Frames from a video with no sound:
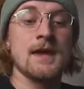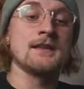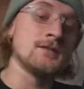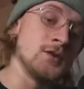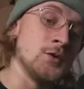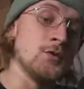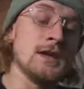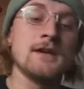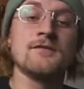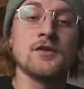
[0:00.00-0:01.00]
and two,
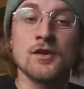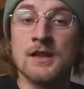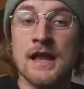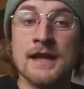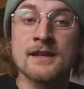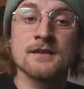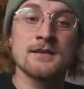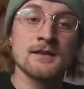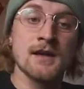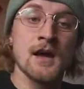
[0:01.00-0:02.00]
if you're a client
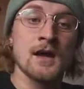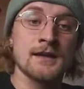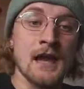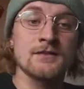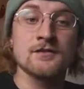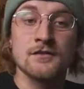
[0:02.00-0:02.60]
counselor,